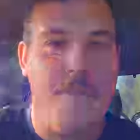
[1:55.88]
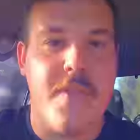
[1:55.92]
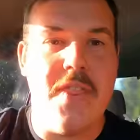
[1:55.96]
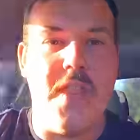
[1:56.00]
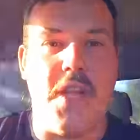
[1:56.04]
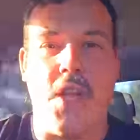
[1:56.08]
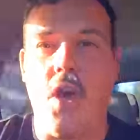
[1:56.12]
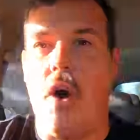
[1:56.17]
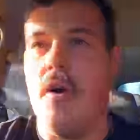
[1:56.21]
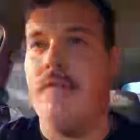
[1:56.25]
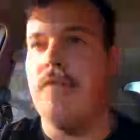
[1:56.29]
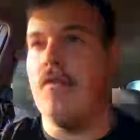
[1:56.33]
in the
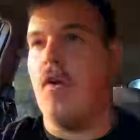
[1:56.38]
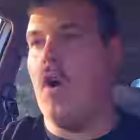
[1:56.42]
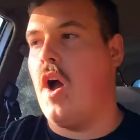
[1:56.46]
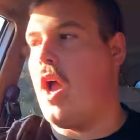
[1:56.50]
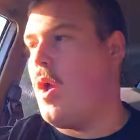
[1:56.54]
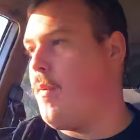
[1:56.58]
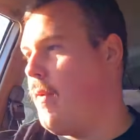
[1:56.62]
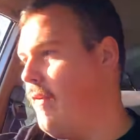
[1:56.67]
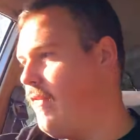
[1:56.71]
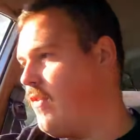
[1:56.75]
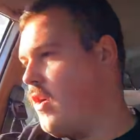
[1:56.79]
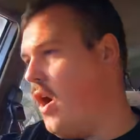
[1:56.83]

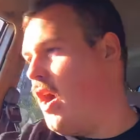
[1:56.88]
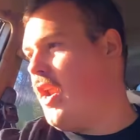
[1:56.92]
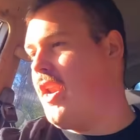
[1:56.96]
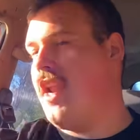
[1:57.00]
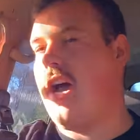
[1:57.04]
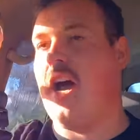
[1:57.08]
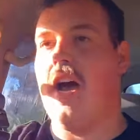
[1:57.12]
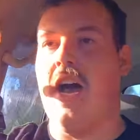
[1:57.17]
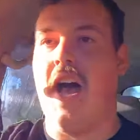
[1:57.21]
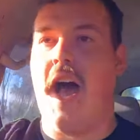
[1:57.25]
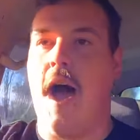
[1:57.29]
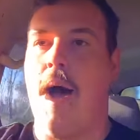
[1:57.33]
convoy, we've got
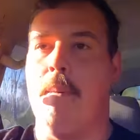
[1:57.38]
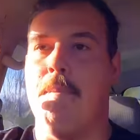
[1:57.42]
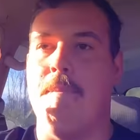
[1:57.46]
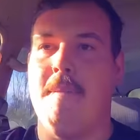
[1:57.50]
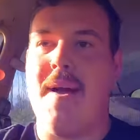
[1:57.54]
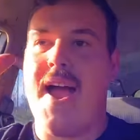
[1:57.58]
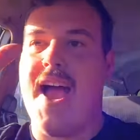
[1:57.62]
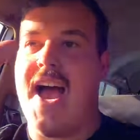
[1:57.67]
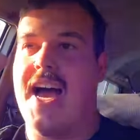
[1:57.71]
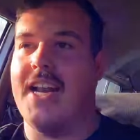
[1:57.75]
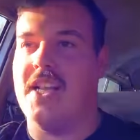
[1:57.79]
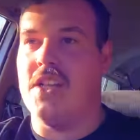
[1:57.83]
a
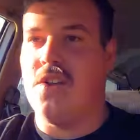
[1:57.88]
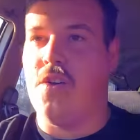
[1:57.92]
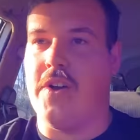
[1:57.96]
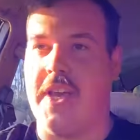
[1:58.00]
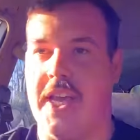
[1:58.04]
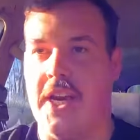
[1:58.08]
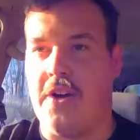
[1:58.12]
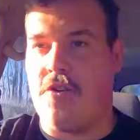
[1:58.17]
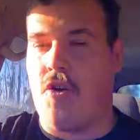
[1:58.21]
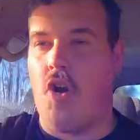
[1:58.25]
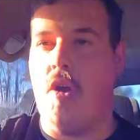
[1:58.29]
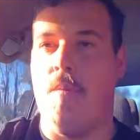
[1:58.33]
mad
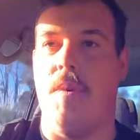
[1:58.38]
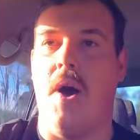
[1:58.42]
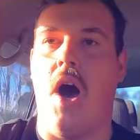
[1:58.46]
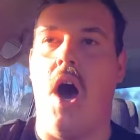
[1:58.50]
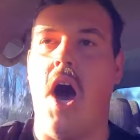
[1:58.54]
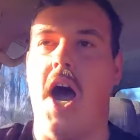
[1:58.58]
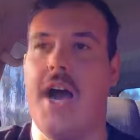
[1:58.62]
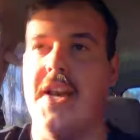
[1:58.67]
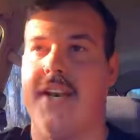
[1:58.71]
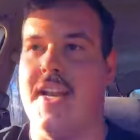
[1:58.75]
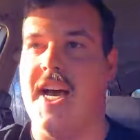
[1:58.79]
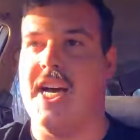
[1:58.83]
looking crew
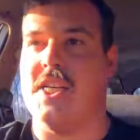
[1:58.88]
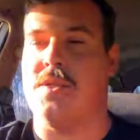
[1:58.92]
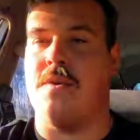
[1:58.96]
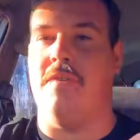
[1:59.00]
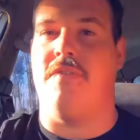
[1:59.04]
behind us.